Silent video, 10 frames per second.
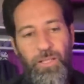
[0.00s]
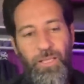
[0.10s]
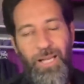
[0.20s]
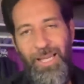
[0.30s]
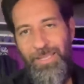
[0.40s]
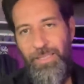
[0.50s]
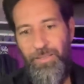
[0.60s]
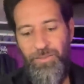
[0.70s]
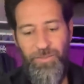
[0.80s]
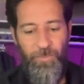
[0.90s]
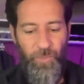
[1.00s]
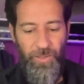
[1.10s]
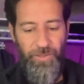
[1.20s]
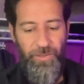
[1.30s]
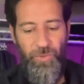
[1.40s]
hiking
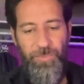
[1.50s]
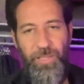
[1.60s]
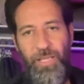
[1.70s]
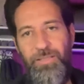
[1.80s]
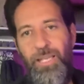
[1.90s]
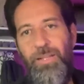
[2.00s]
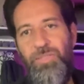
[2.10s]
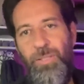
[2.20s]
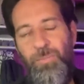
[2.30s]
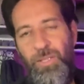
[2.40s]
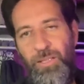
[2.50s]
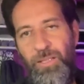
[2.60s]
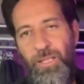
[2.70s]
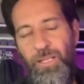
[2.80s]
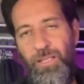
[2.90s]
somewhere, it would be nice to have something
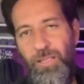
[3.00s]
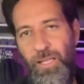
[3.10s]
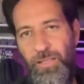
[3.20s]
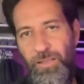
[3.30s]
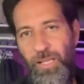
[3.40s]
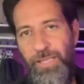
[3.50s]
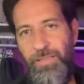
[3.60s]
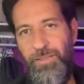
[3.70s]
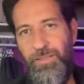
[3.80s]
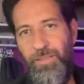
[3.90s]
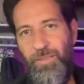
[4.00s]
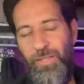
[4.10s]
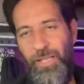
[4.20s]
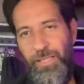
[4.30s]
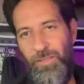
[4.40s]
kind of light
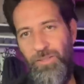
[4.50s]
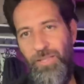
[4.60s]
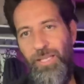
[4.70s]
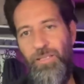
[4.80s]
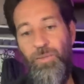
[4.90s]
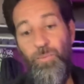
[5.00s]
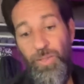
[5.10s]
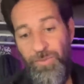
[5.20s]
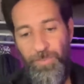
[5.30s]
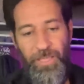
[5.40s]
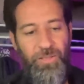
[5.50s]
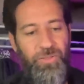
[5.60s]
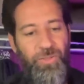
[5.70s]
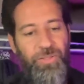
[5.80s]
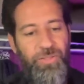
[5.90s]
that I could take with me.
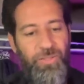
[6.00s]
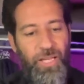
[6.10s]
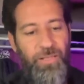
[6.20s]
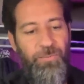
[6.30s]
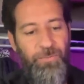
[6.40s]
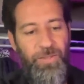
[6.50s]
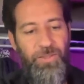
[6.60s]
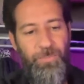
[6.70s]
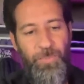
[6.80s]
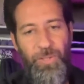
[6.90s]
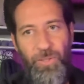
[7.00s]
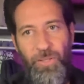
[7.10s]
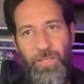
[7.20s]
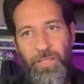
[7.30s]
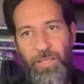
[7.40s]
So this is kind of fit the bill,
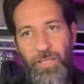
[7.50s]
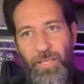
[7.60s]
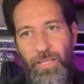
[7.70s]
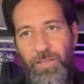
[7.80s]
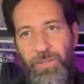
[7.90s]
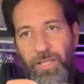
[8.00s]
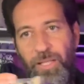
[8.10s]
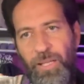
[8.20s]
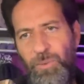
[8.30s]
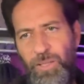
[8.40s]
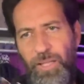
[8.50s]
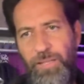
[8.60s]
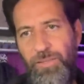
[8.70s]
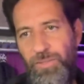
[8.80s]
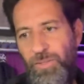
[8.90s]
and uh, I really
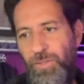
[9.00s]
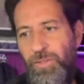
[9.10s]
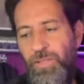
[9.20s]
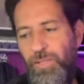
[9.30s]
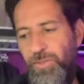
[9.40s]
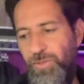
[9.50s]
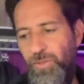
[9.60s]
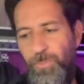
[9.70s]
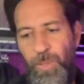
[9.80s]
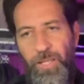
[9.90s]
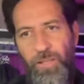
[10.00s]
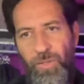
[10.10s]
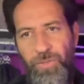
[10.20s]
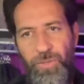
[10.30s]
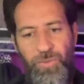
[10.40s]
like this little this little pot.
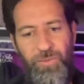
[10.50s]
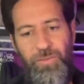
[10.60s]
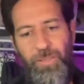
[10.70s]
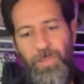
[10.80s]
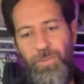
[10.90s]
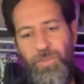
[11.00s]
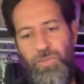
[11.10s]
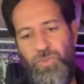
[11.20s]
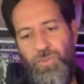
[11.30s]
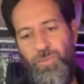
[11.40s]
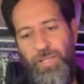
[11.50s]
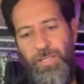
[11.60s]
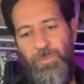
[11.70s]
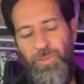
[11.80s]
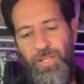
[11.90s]
Although I'm not really sure why
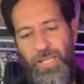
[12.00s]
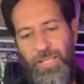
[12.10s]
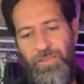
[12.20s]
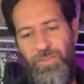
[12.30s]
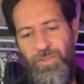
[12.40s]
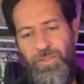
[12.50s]
they put the handle